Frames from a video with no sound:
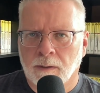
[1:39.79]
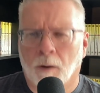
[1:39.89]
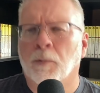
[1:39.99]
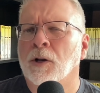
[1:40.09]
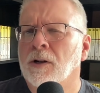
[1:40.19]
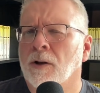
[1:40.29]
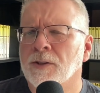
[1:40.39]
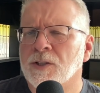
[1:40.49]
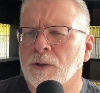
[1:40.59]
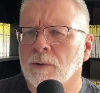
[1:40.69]
I'll put it on
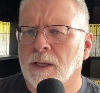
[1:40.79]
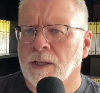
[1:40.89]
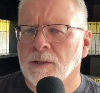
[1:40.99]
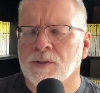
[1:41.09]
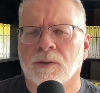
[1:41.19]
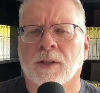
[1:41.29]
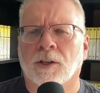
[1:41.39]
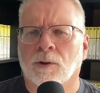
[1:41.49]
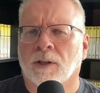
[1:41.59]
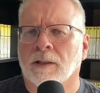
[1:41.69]
the screen so
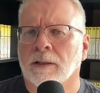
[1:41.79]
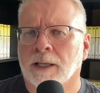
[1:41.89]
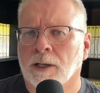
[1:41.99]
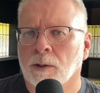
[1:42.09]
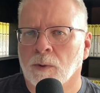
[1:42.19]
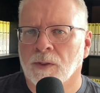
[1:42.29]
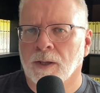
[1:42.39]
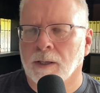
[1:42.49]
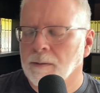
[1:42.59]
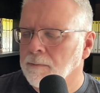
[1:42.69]
that you can linger with it.